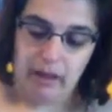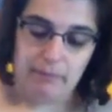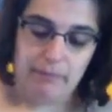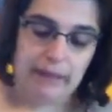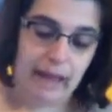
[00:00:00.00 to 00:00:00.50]

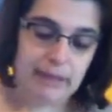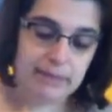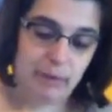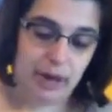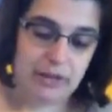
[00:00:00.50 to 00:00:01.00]
My
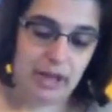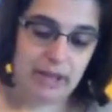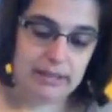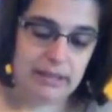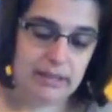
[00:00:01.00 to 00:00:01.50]
next
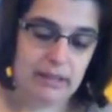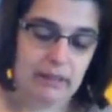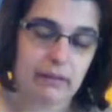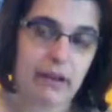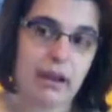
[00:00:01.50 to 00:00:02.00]
project is
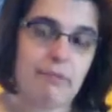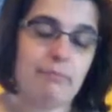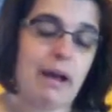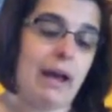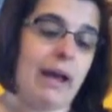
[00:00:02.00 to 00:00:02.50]

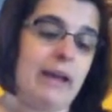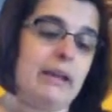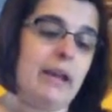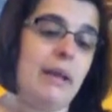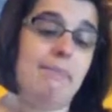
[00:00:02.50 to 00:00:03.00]

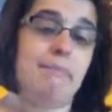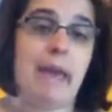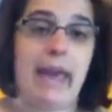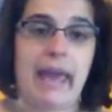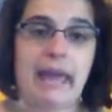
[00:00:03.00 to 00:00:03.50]
my
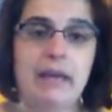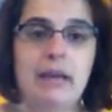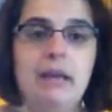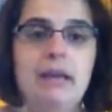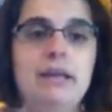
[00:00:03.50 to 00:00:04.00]
May
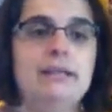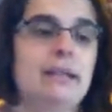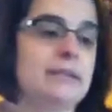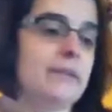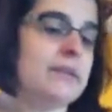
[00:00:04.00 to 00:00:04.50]

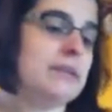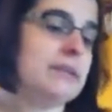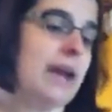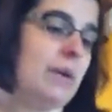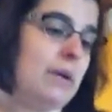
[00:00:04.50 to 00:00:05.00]
Desert Wristed
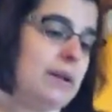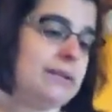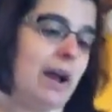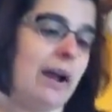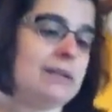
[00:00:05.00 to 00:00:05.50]
Dyework
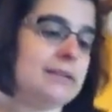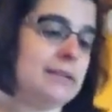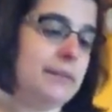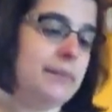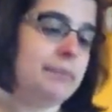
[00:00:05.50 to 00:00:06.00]

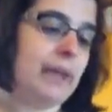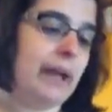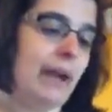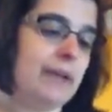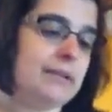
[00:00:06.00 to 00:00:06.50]
socks.
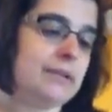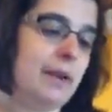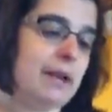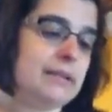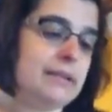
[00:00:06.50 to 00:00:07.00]
I also
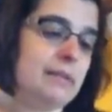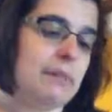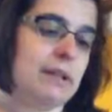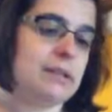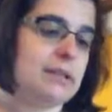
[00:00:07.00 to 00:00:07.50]
entered them
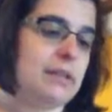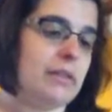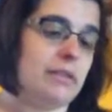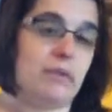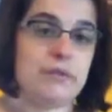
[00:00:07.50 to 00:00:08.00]
into
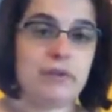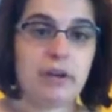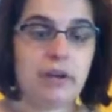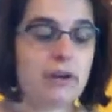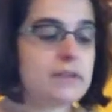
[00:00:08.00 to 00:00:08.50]
the Grocery
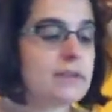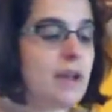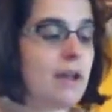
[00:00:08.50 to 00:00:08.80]
Girls